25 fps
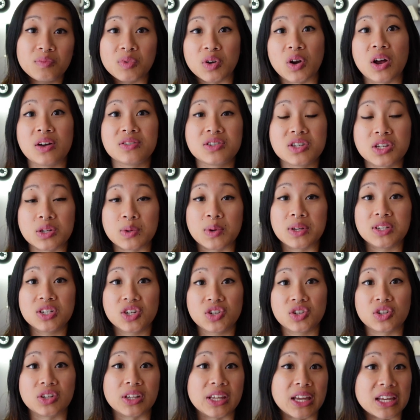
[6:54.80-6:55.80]
We don't have to do it
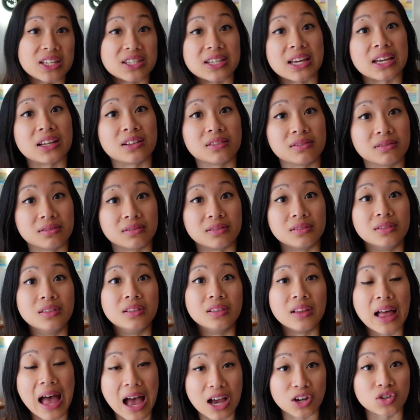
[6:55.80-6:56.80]
digitally. It's like
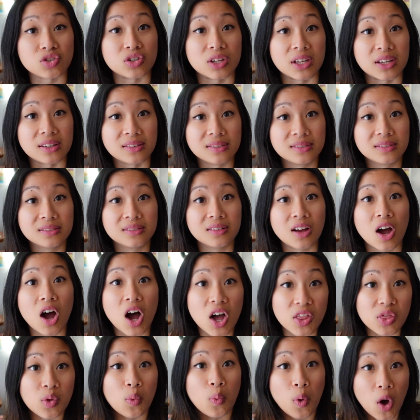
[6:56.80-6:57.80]
actually
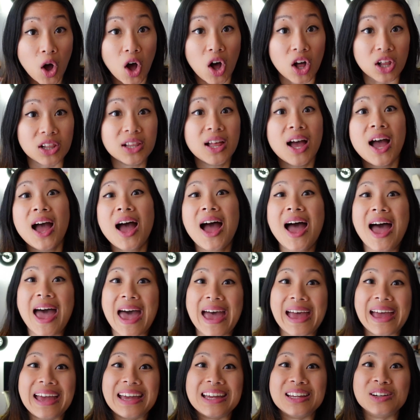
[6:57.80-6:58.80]
on the wall,
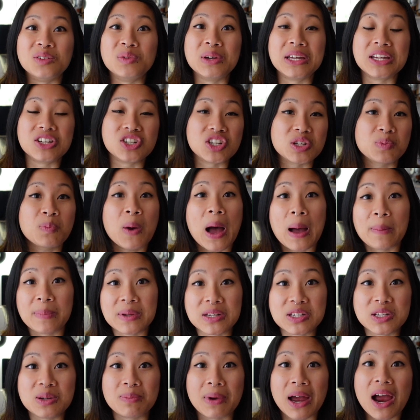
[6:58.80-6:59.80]
and we can just pop
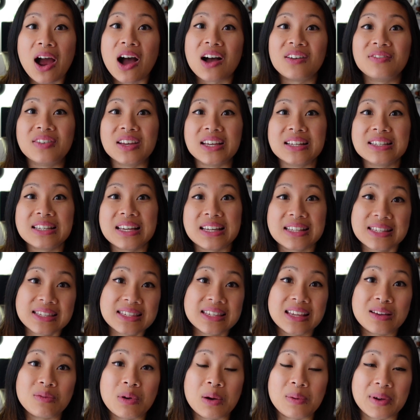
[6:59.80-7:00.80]
into my office and
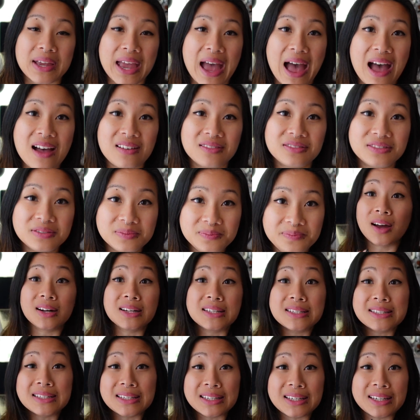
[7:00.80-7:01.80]
see what we have.
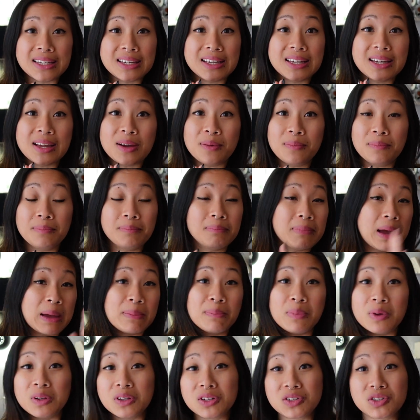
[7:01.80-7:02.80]
Honestly, my
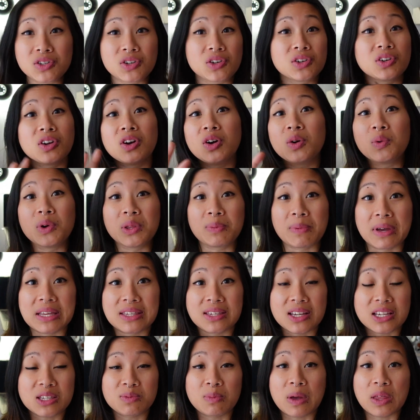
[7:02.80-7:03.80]
bullet journal with my
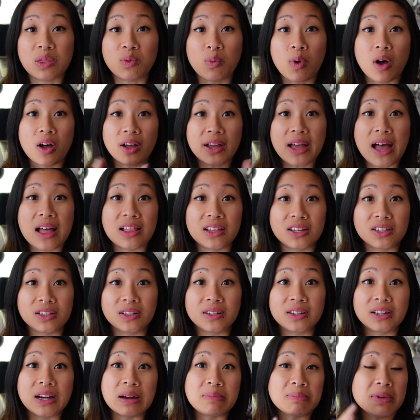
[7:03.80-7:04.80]
6-month wall
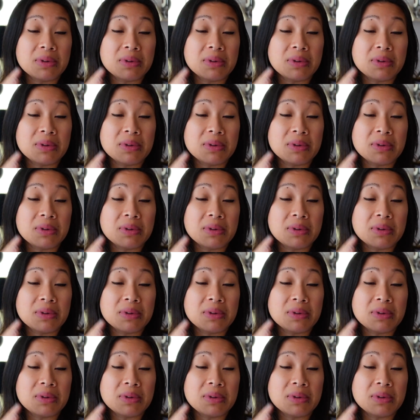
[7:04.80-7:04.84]
calendar, I'm